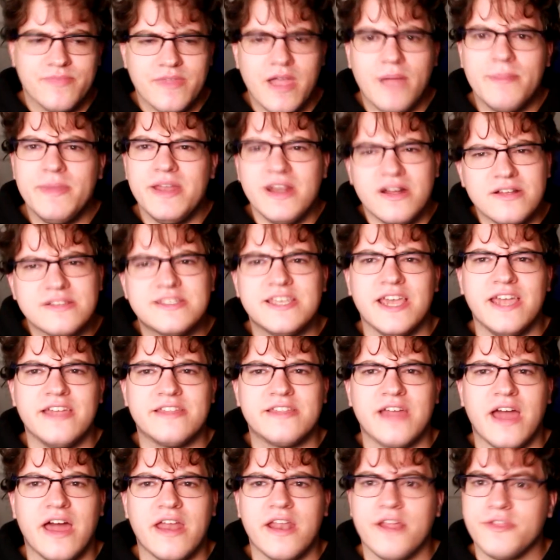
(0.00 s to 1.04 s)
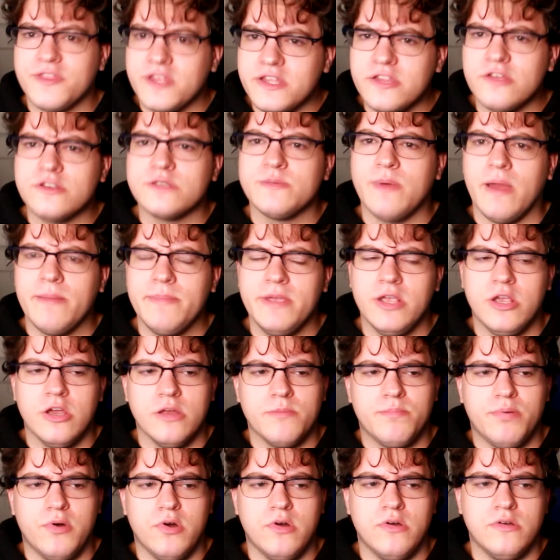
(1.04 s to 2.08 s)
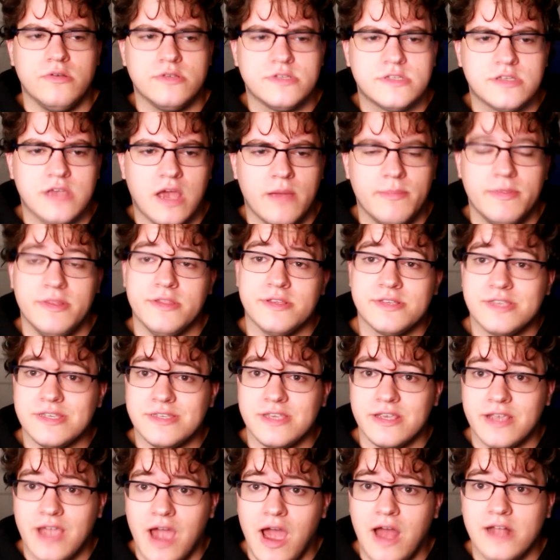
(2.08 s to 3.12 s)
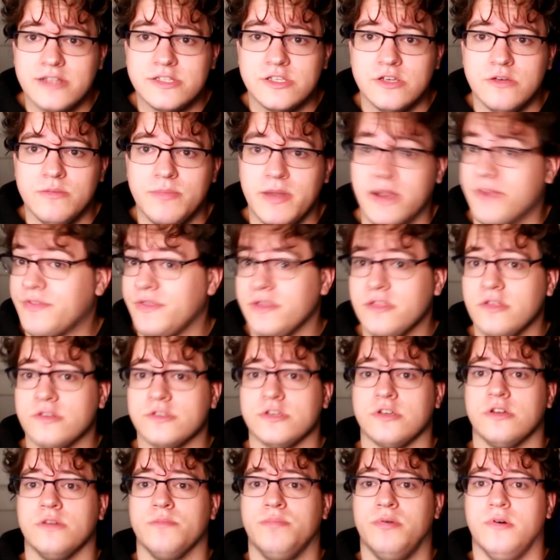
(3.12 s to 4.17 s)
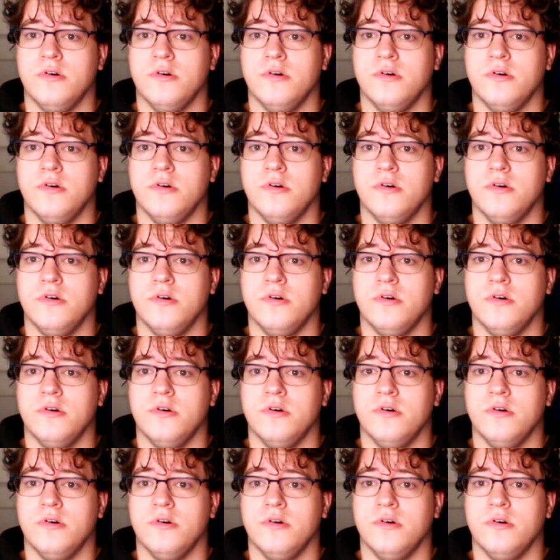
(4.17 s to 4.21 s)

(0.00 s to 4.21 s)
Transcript: I mean, I'll take that. I think those might be good pulls. I mean, this isn't console, but I think those are good